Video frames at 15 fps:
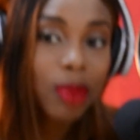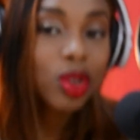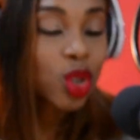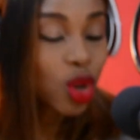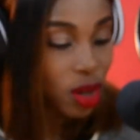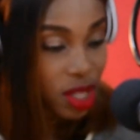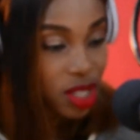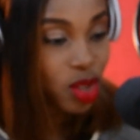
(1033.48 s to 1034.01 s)
I'm
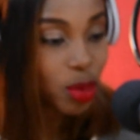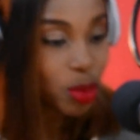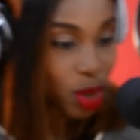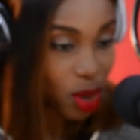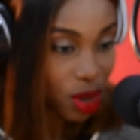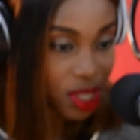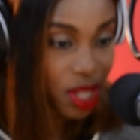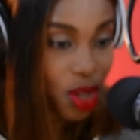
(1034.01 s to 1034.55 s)
sure it's not
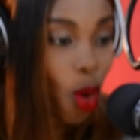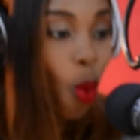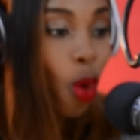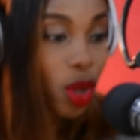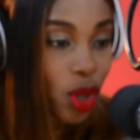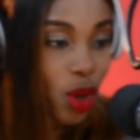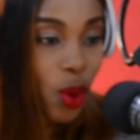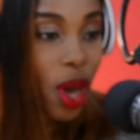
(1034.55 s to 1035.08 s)
because they don't
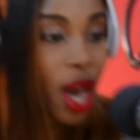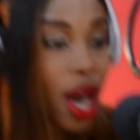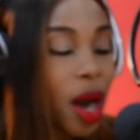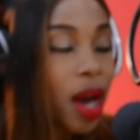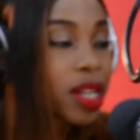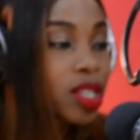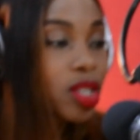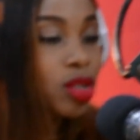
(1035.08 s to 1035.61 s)
want you.
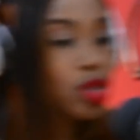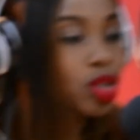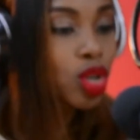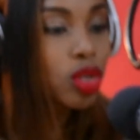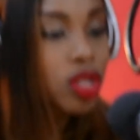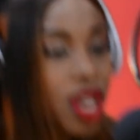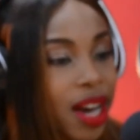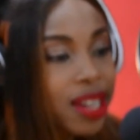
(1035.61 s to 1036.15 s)
So do
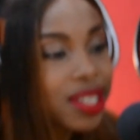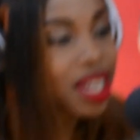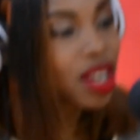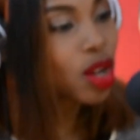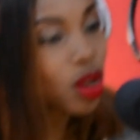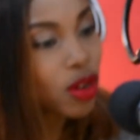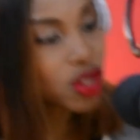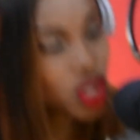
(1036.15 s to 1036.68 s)
you turn down
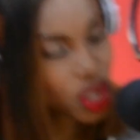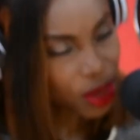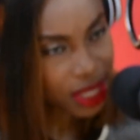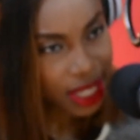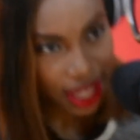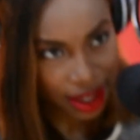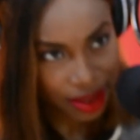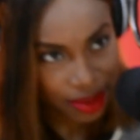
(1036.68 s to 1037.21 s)
a lot of
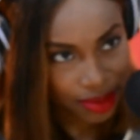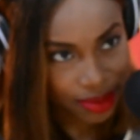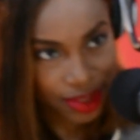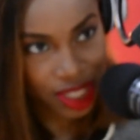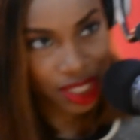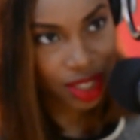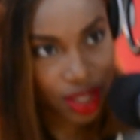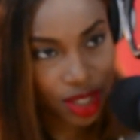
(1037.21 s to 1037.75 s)
shows here?
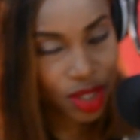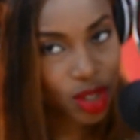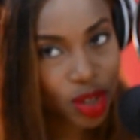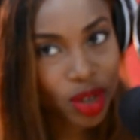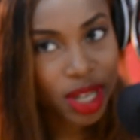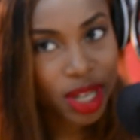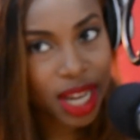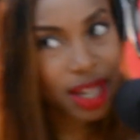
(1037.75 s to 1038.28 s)
Because you're
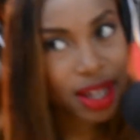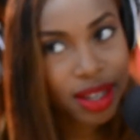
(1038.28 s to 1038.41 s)
not like...